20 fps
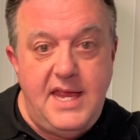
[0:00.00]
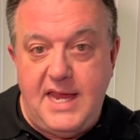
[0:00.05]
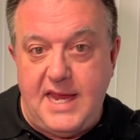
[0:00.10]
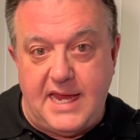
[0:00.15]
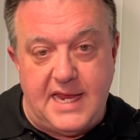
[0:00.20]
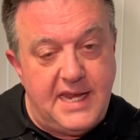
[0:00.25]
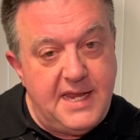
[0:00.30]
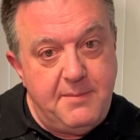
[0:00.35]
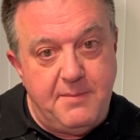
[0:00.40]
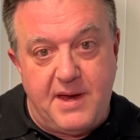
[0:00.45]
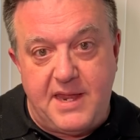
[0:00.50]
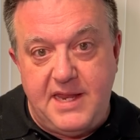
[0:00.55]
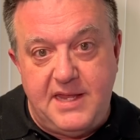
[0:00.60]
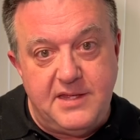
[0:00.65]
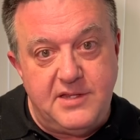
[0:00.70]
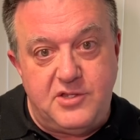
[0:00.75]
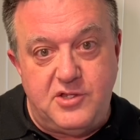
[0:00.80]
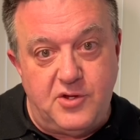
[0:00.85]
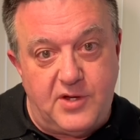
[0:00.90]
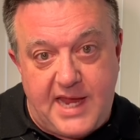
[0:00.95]
Anybody
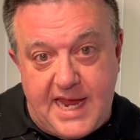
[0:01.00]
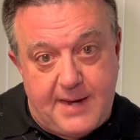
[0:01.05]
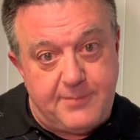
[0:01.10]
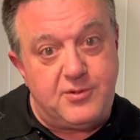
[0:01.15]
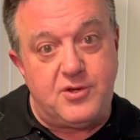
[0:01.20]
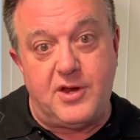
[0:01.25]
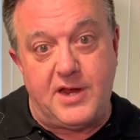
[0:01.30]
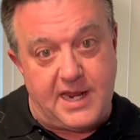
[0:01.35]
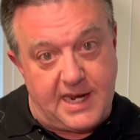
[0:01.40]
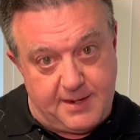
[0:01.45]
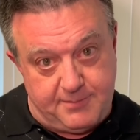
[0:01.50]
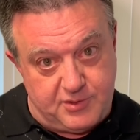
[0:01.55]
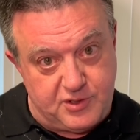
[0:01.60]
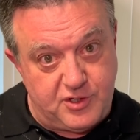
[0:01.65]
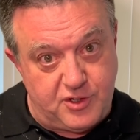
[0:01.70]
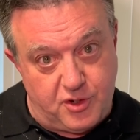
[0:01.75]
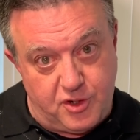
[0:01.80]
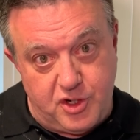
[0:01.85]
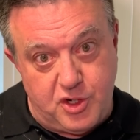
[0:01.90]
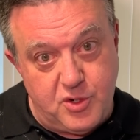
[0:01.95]
that you capture, and I'm
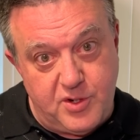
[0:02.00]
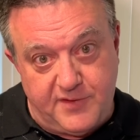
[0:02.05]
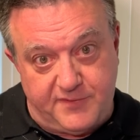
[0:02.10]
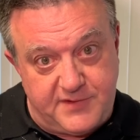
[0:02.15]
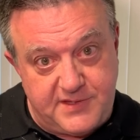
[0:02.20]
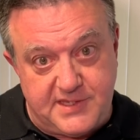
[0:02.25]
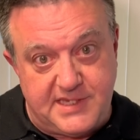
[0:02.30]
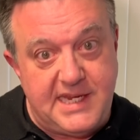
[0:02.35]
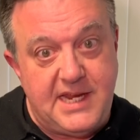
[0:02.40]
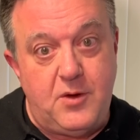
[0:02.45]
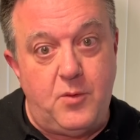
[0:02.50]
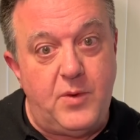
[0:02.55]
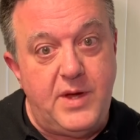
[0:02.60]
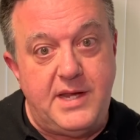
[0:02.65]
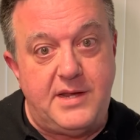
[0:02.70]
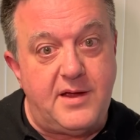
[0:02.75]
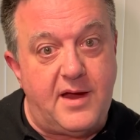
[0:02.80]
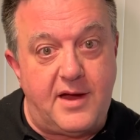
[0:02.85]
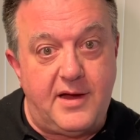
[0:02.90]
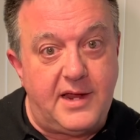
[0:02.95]
sure you have seen
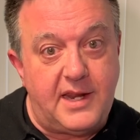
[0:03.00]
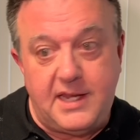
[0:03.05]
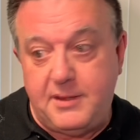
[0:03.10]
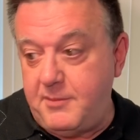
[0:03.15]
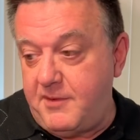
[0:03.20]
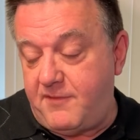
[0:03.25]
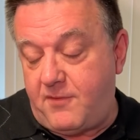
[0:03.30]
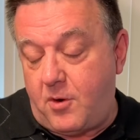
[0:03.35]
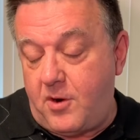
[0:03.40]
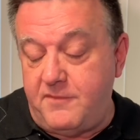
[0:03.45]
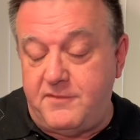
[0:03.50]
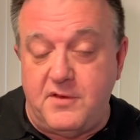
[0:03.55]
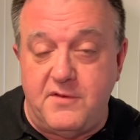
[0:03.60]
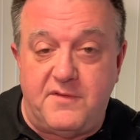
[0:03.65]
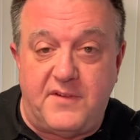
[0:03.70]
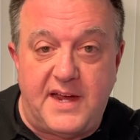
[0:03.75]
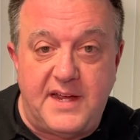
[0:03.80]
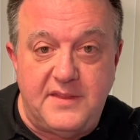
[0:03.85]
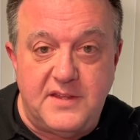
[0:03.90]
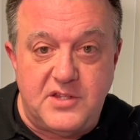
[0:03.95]
retargeting before if you
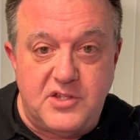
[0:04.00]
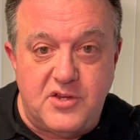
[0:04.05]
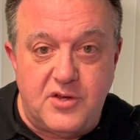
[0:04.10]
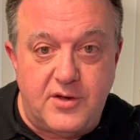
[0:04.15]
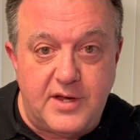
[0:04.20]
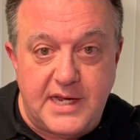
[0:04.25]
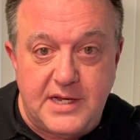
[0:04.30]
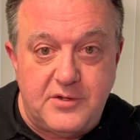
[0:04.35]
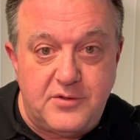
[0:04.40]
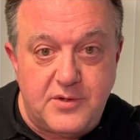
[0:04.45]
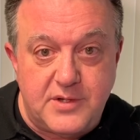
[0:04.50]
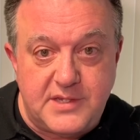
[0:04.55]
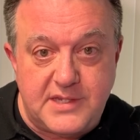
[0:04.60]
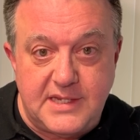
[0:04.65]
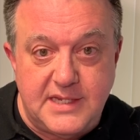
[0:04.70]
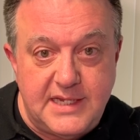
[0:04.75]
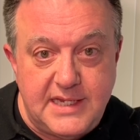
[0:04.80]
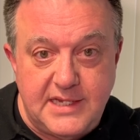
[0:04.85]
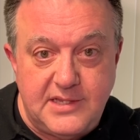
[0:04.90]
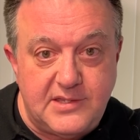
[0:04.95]
find that you're
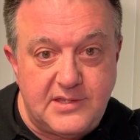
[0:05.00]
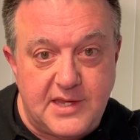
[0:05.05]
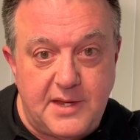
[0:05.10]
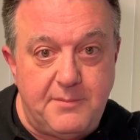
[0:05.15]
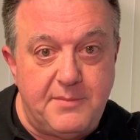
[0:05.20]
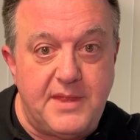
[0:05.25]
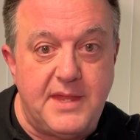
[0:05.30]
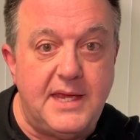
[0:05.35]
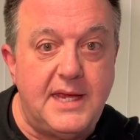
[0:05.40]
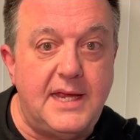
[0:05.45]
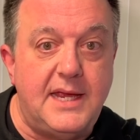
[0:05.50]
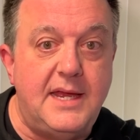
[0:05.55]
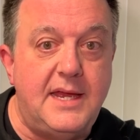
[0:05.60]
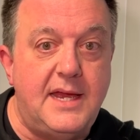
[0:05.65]
interested in something.